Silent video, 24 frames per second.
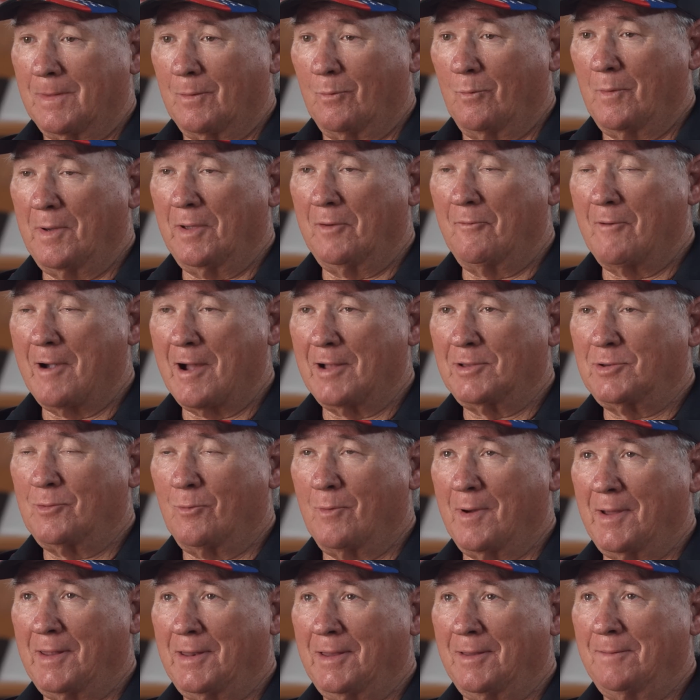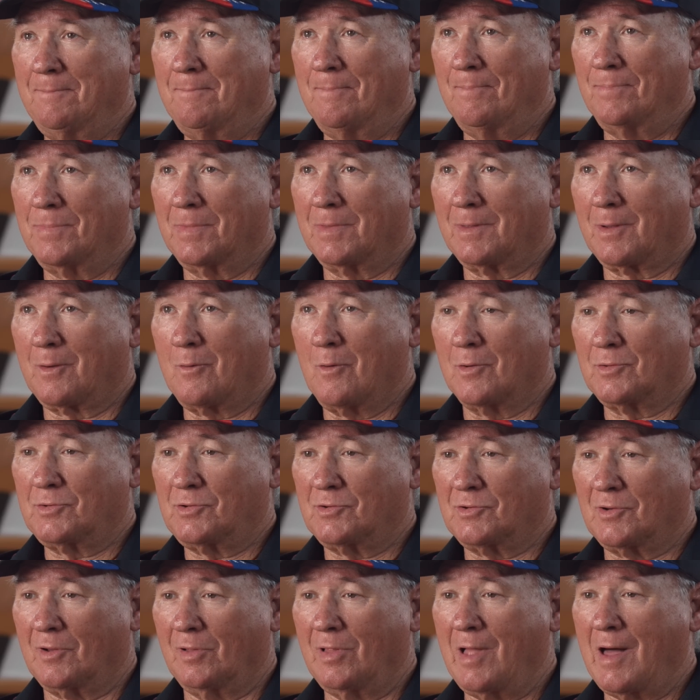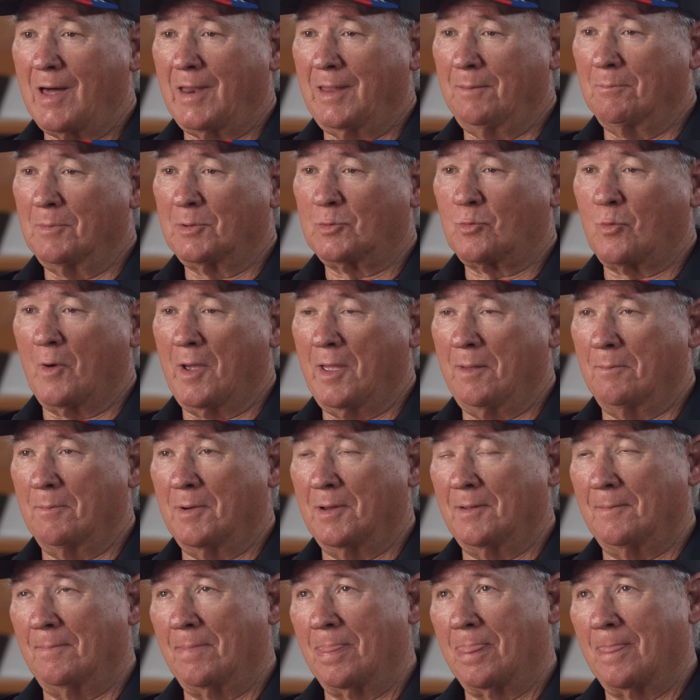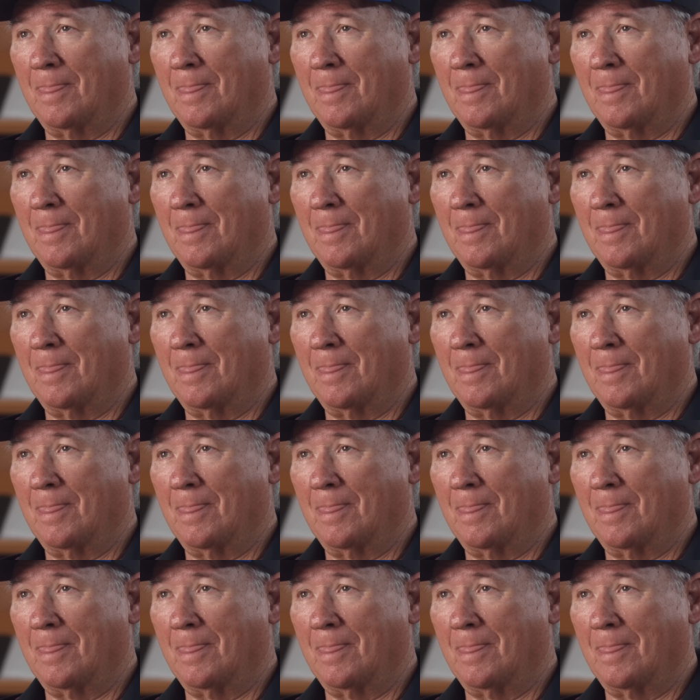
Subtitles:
We graduated, of course there's a lot in between, but